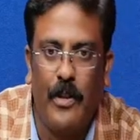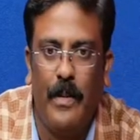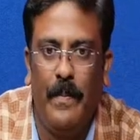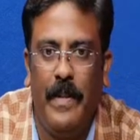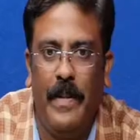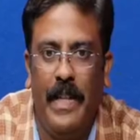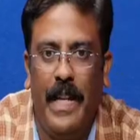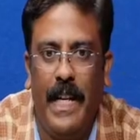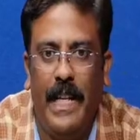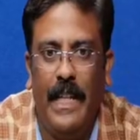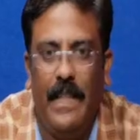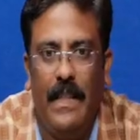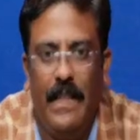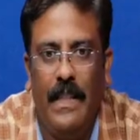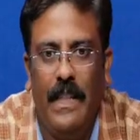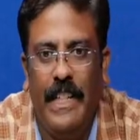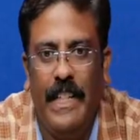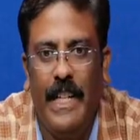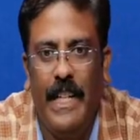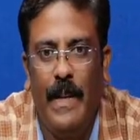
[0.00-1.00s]
be right
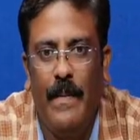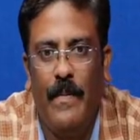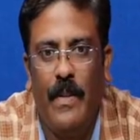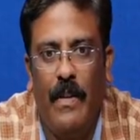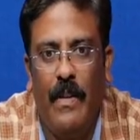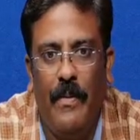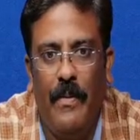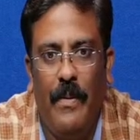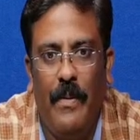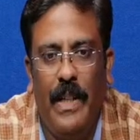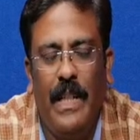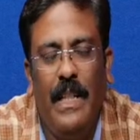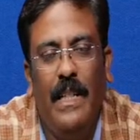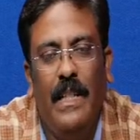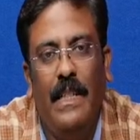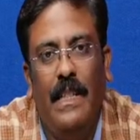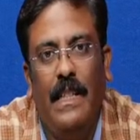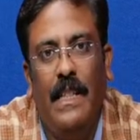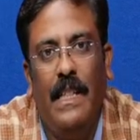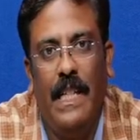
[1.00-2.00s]
in terms of your
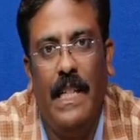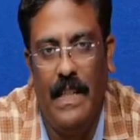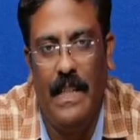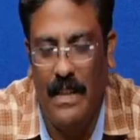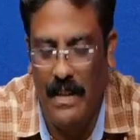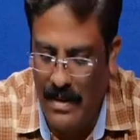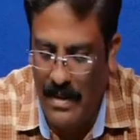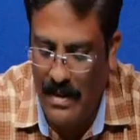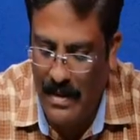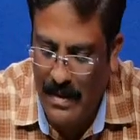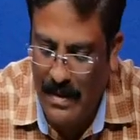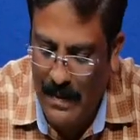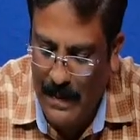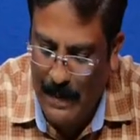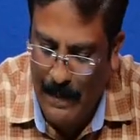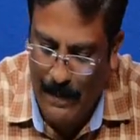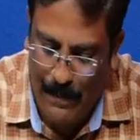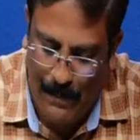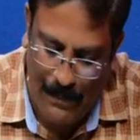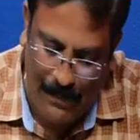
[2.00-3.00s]
edges
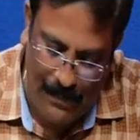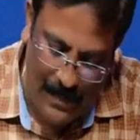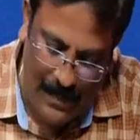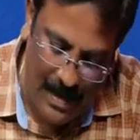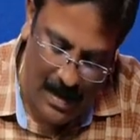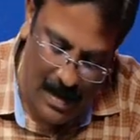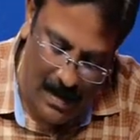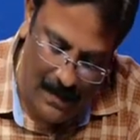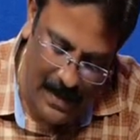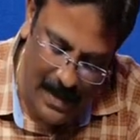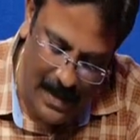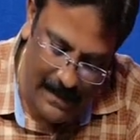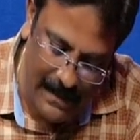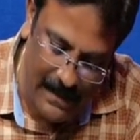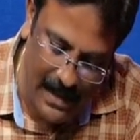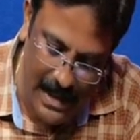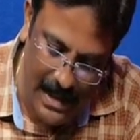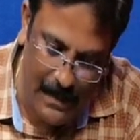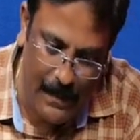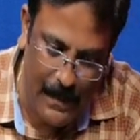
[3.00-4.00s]
of a
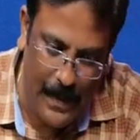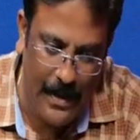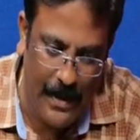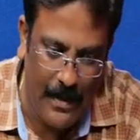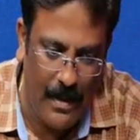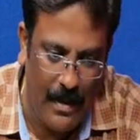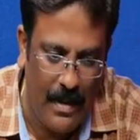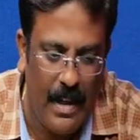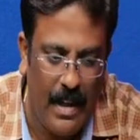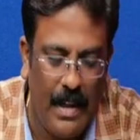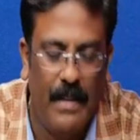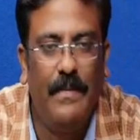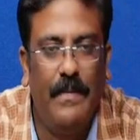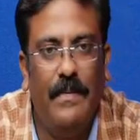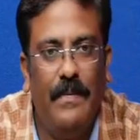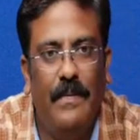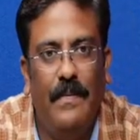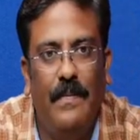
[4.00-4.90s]
given this particular graph.